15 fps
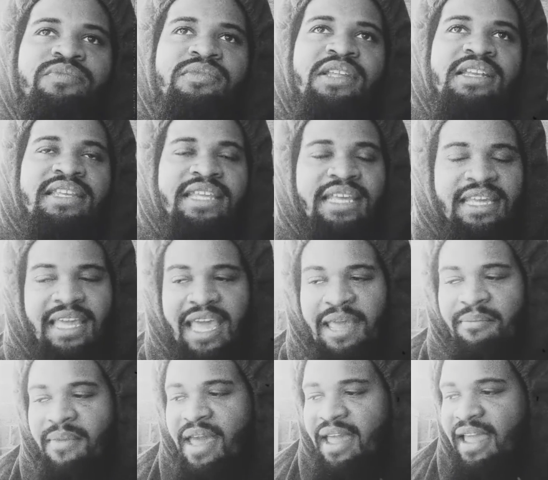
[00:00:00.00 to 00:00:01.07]
The DK
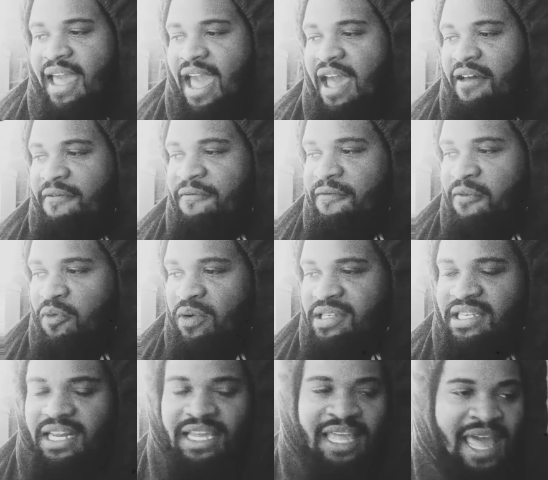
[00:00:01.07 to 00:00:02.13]
Metcalf, was
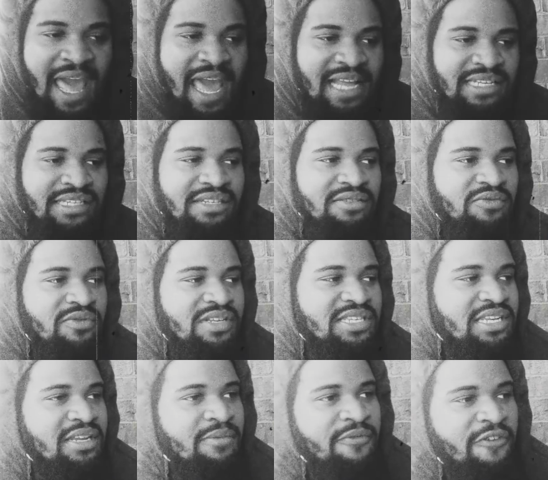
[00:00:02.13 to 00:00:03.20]
it a catch? Was
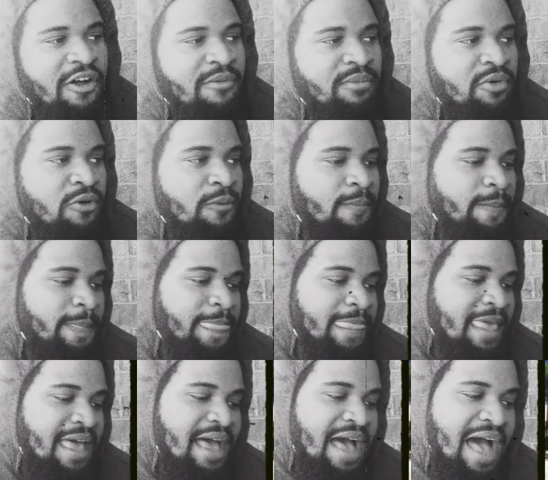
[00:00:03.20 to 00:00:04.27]
it a fumble?
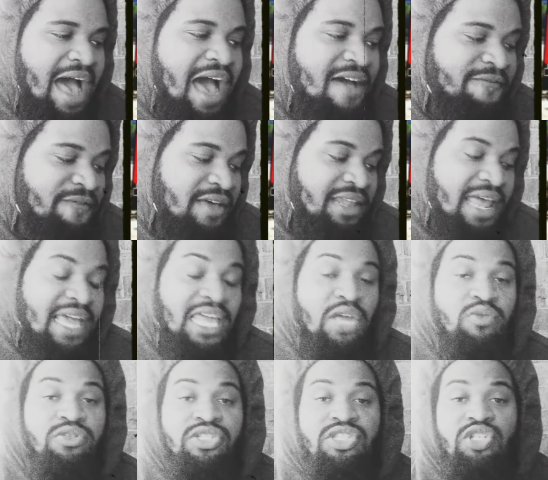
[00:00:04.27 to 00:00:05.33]
I felt like it
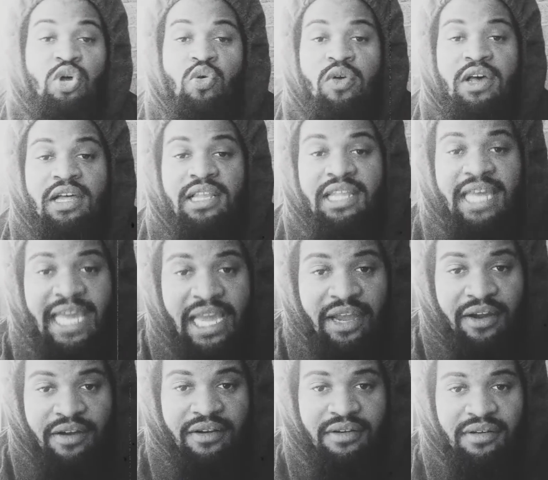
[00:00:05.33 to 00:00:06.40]
was so
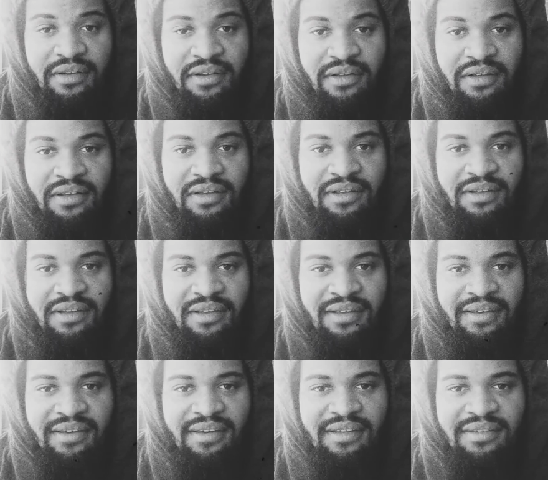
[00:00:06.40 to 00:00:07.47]
clear
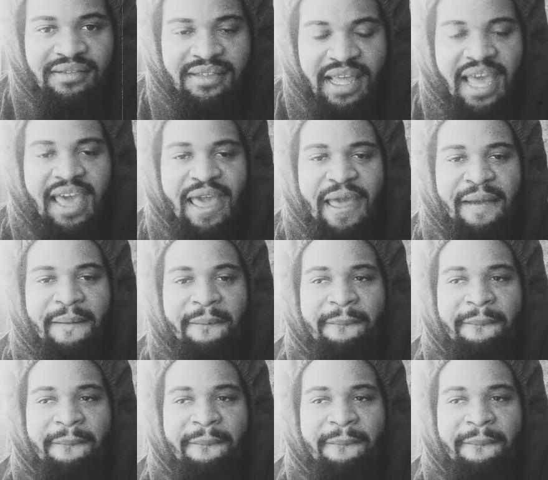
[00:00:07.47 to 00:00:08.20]
that